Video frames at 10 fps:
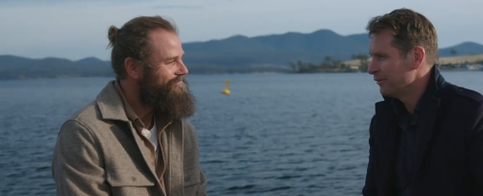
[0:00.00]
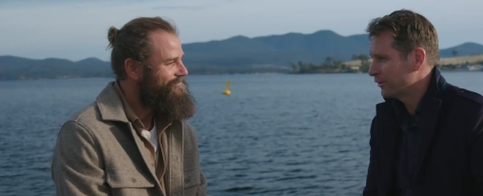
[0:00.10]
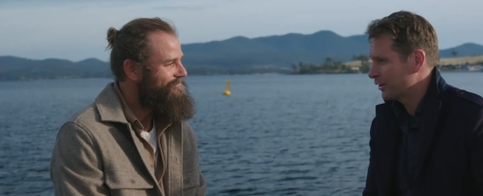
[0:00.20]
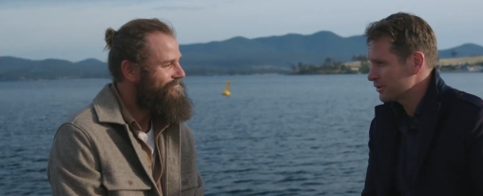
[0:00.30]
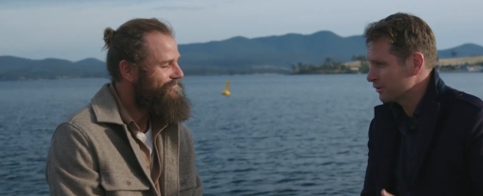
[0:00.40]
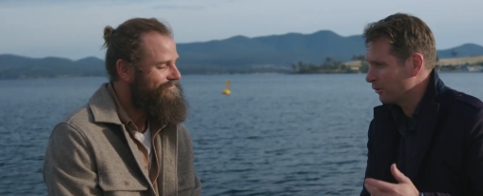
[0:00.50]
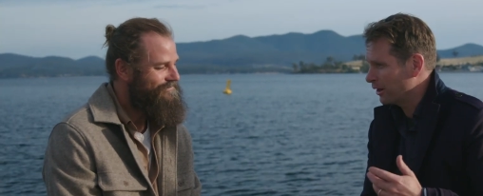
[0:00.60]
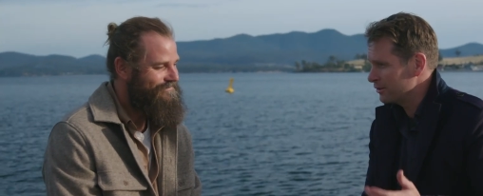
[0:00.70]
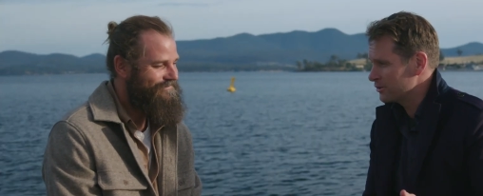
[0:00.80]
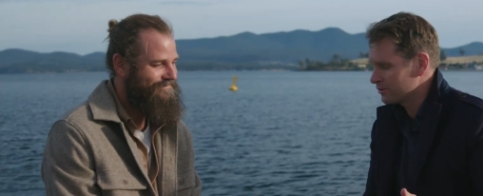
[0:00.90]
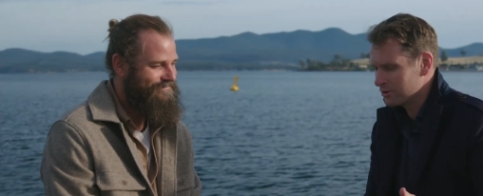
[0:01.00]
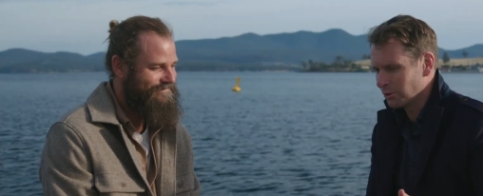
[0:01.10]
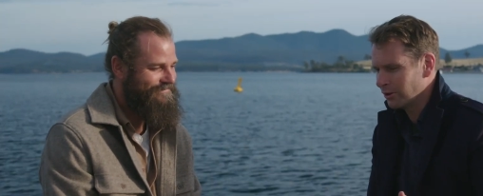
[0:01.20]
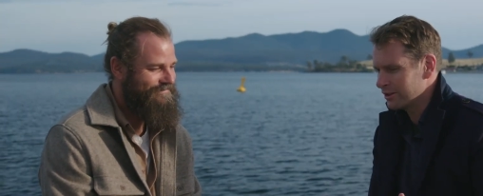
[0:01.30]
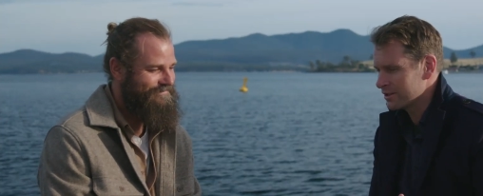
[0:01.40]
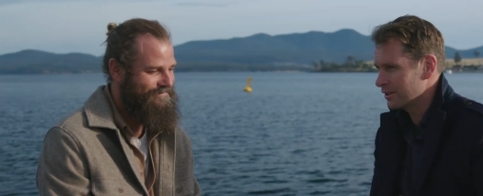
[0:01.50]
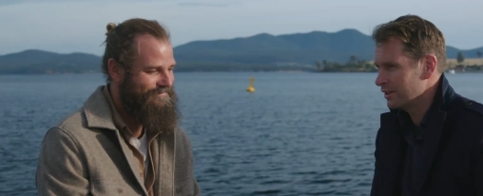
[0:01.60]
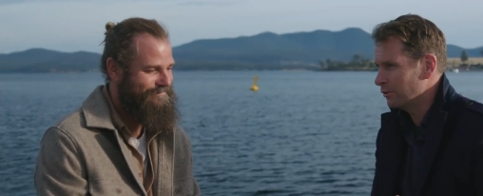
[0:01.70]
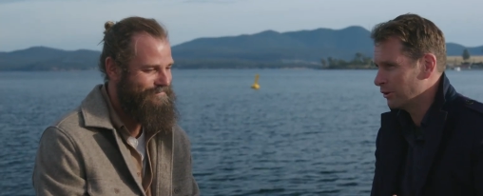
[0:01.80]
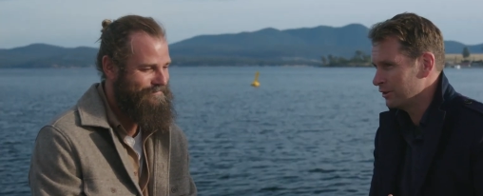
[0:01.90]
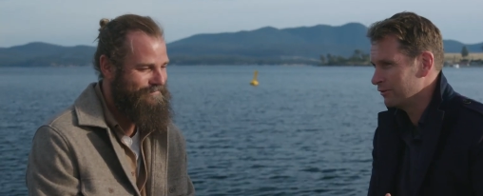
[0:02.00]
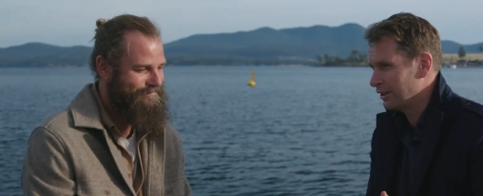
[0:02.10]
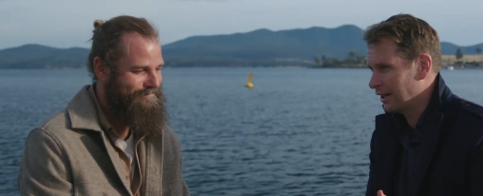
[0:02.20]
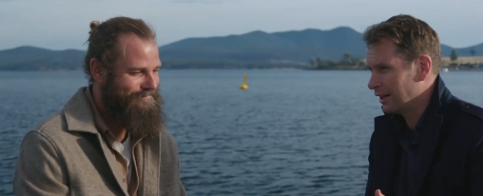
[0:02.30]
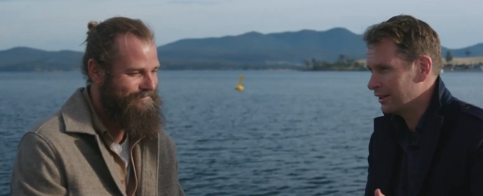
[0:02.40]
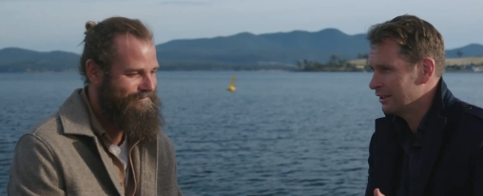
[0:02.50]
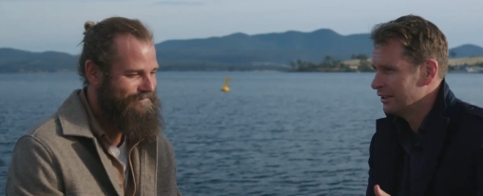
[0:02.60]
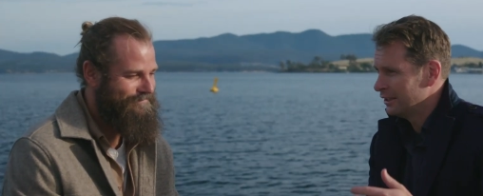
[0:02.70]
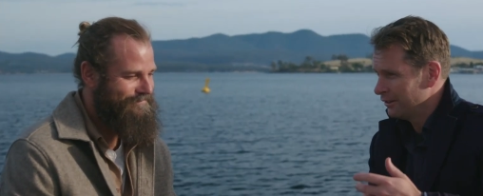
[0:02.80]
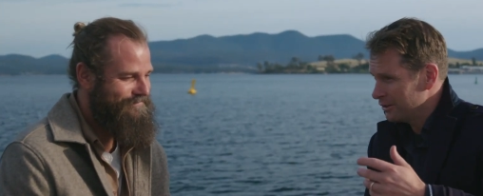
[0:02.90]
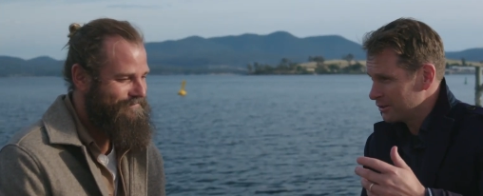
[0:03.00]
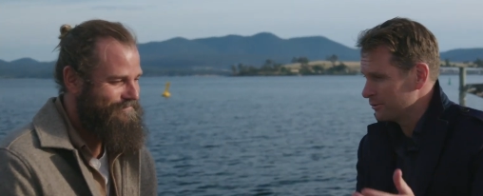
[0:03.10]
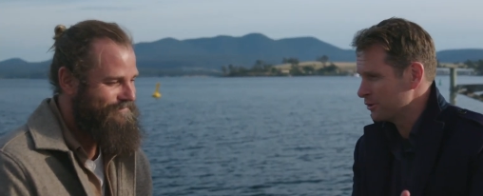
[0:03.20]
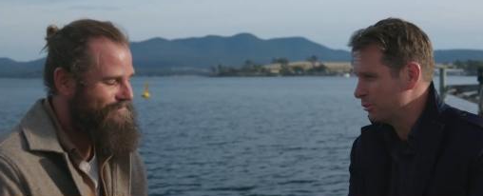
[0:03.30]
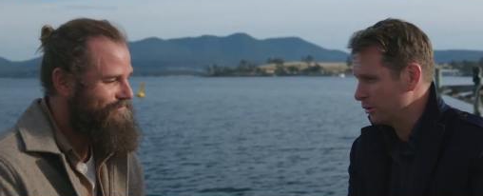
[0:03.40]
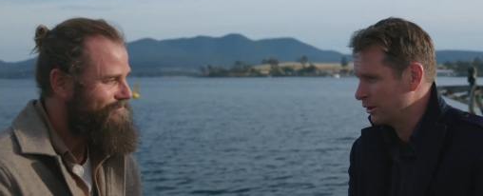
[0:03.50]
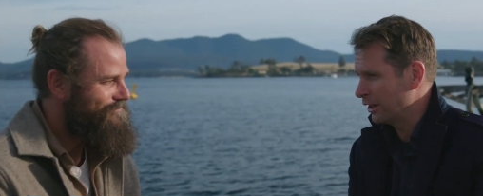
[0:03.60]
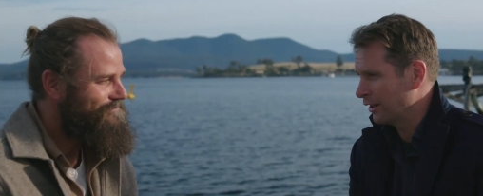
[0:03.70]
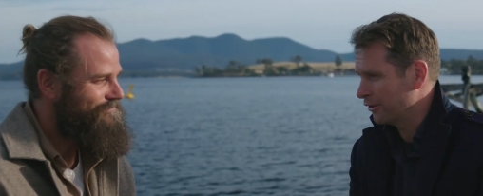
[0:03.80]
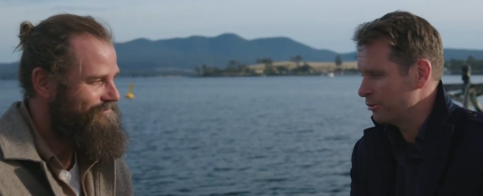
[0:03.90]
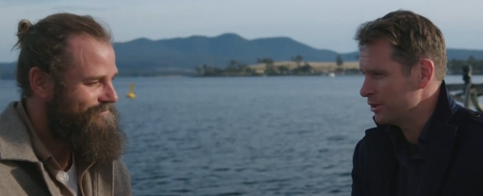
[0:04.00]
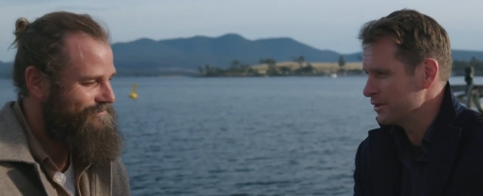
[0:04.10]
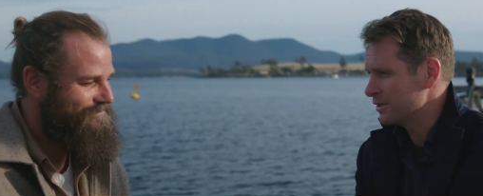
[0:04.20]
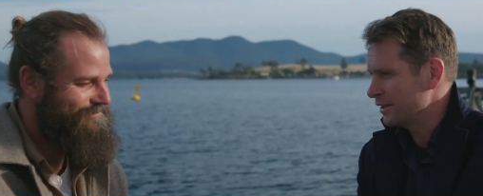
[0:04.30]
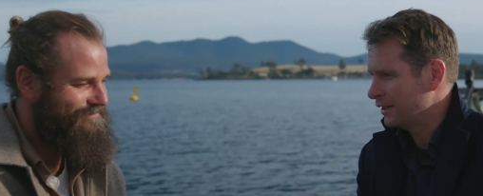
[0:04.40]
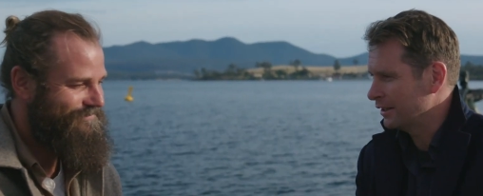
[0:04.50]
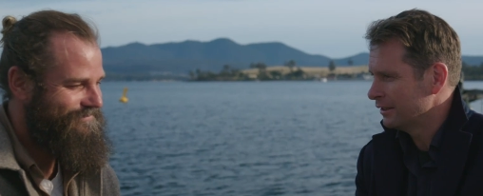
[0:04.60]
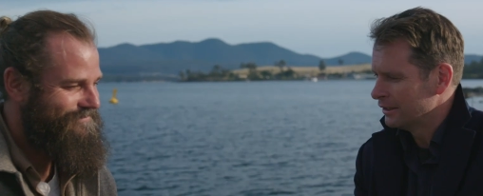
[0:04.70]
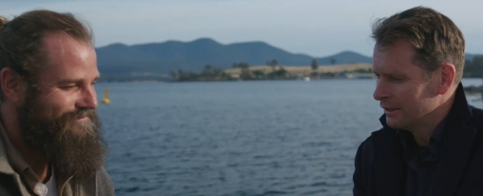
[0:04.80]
Speaker 1: such a great joy to see what you've done in terms of building out the business here.